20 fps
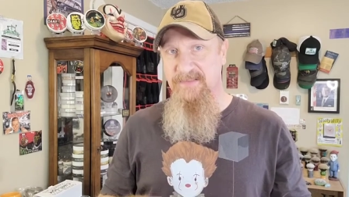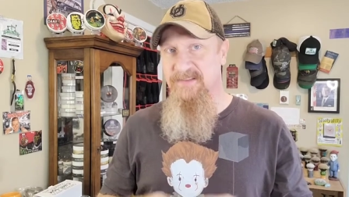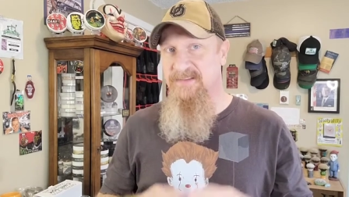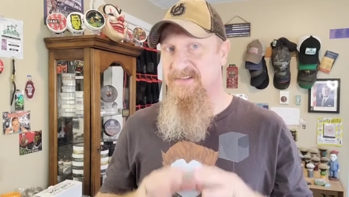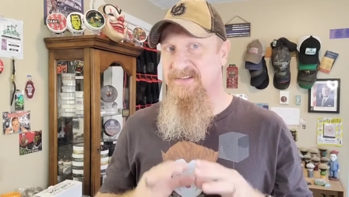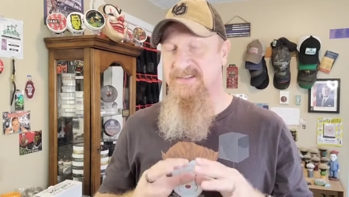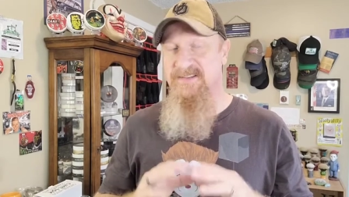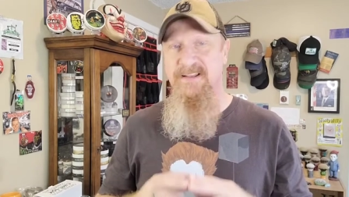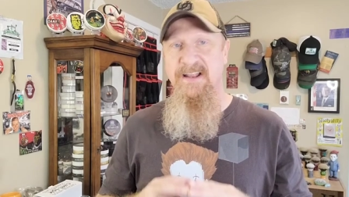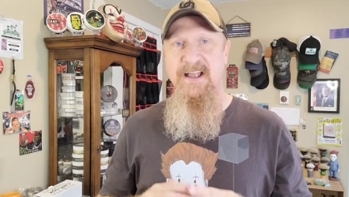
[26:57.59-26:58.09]
This
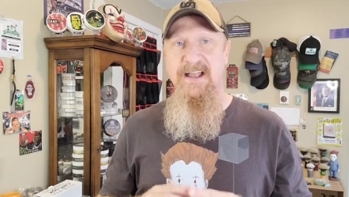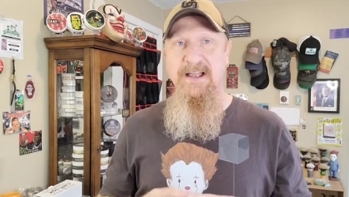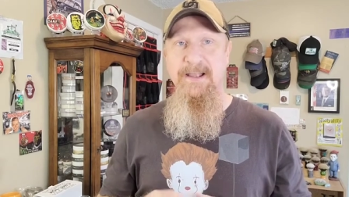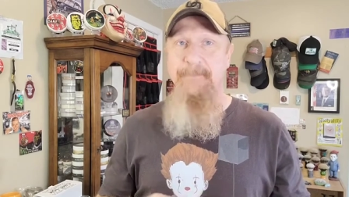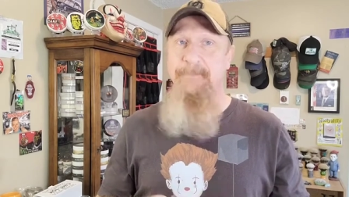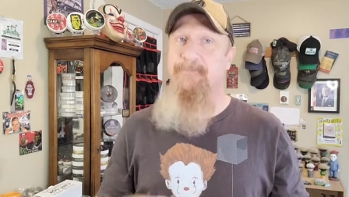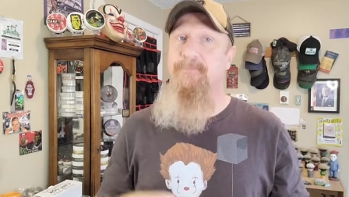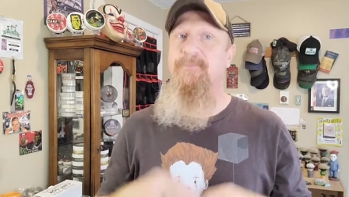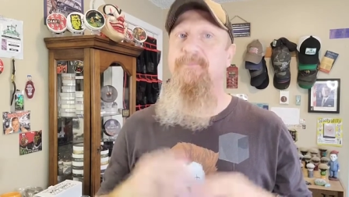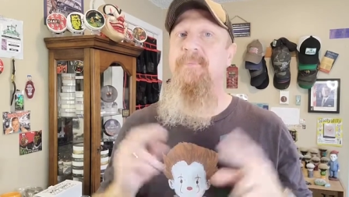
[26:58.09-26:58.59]
is
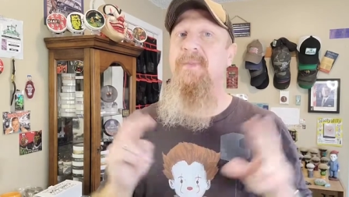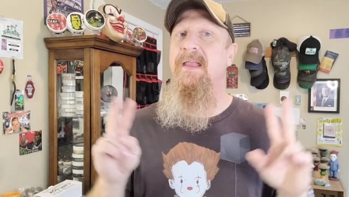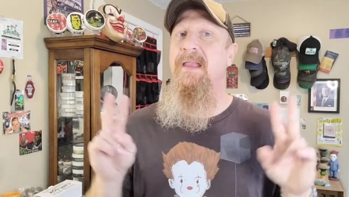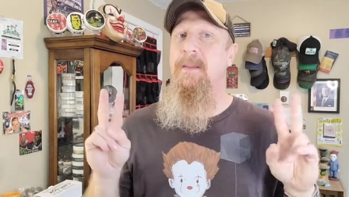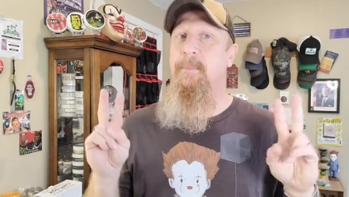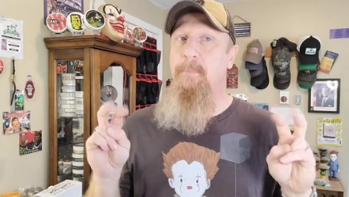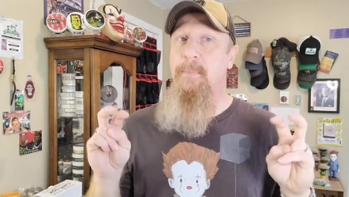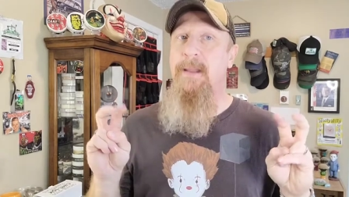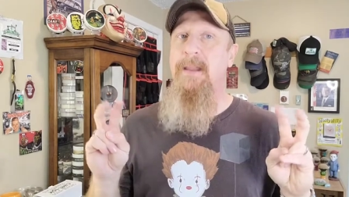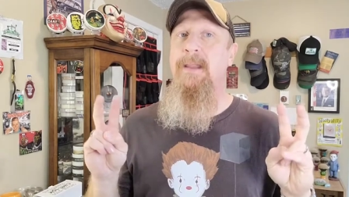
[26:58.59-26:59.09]
not
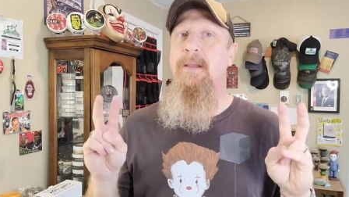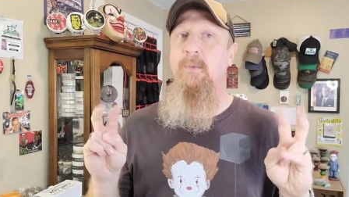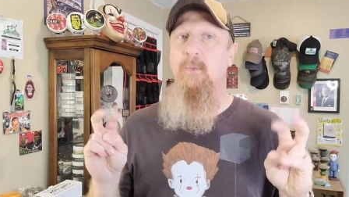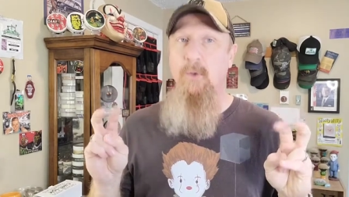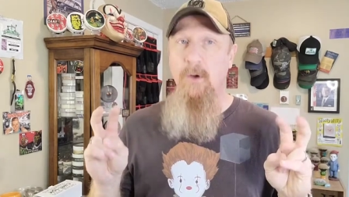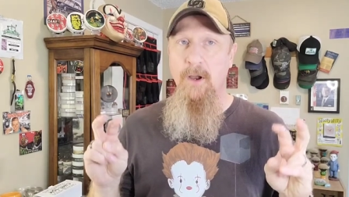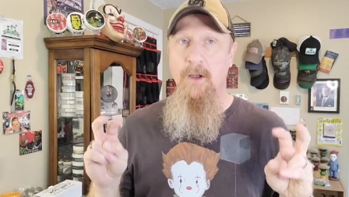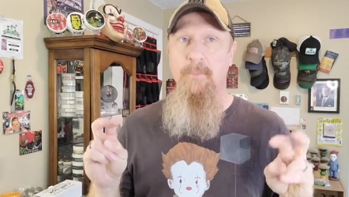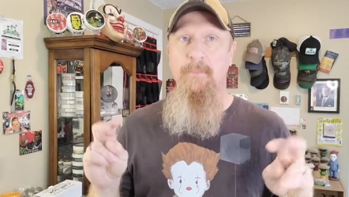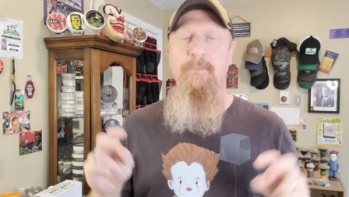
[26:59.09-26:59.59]
a bay
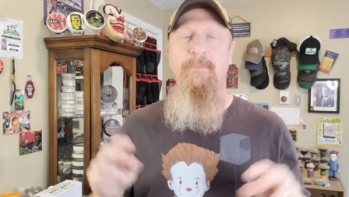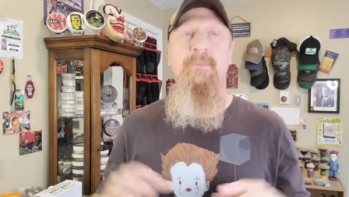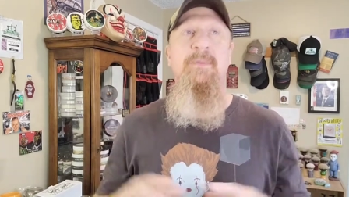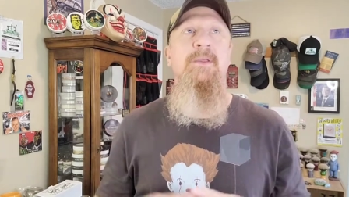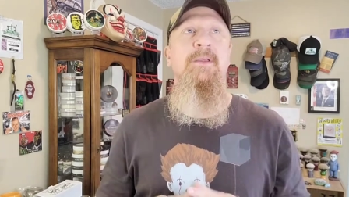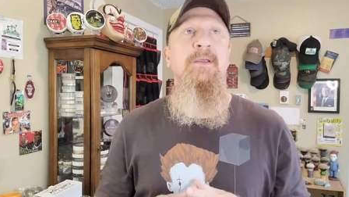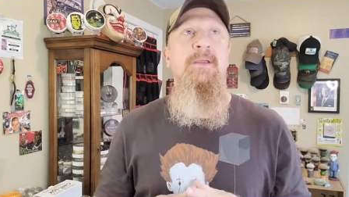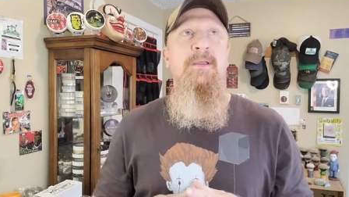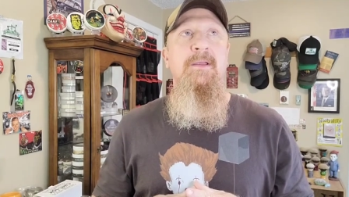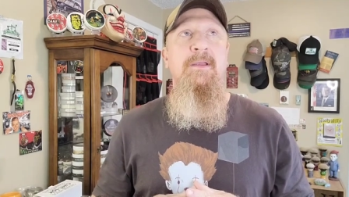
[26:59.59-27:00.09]
rum.
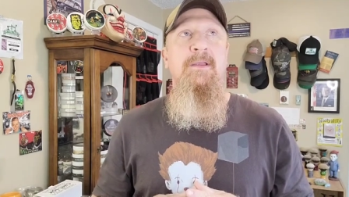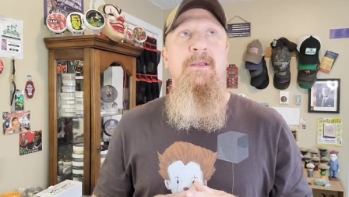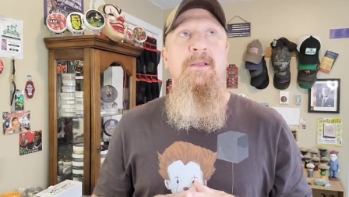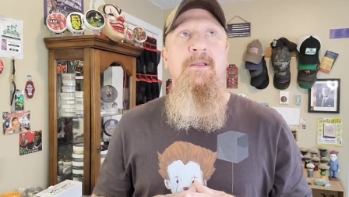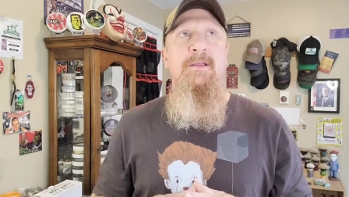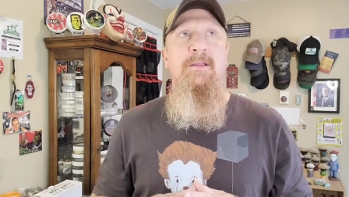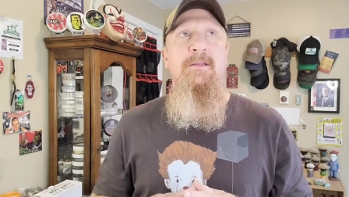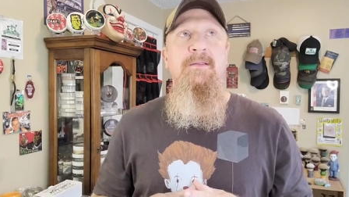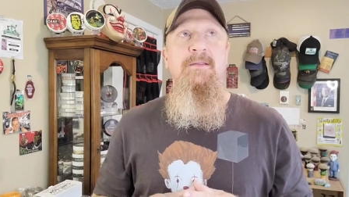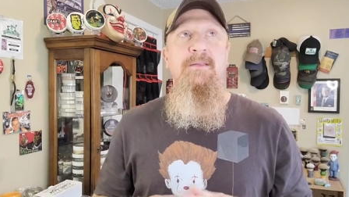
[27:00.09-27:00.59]

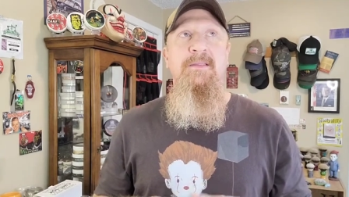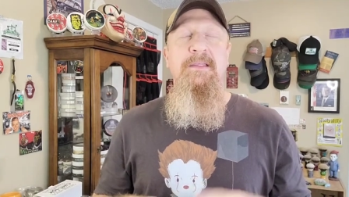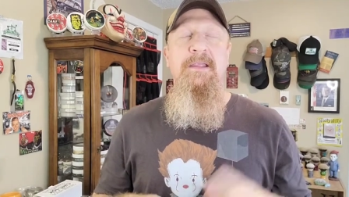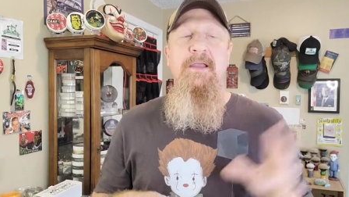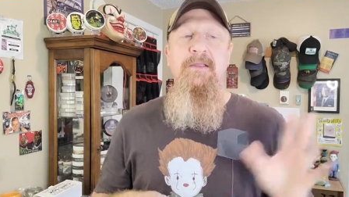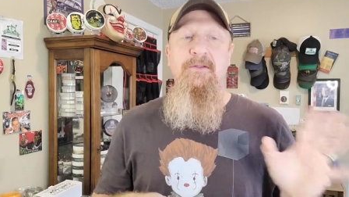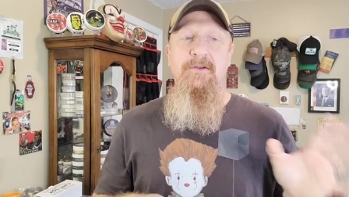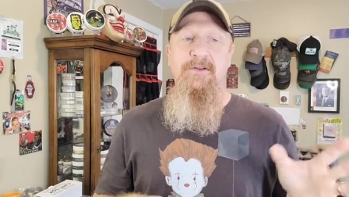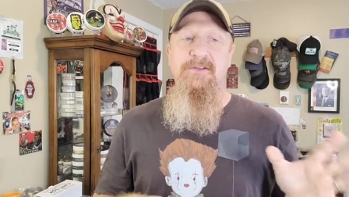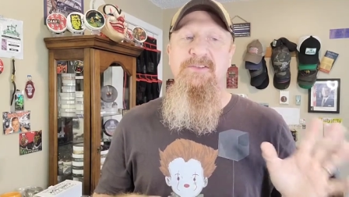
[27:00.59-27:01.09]
The
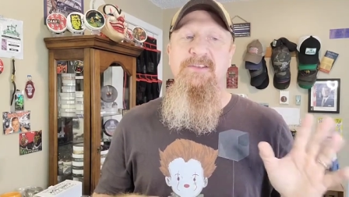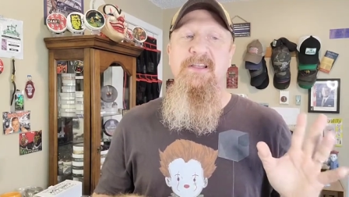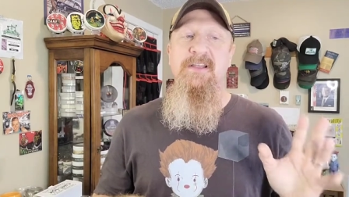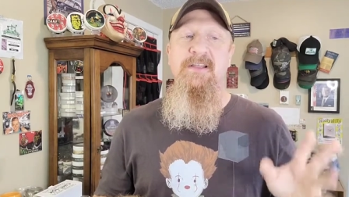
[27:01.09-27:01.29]
others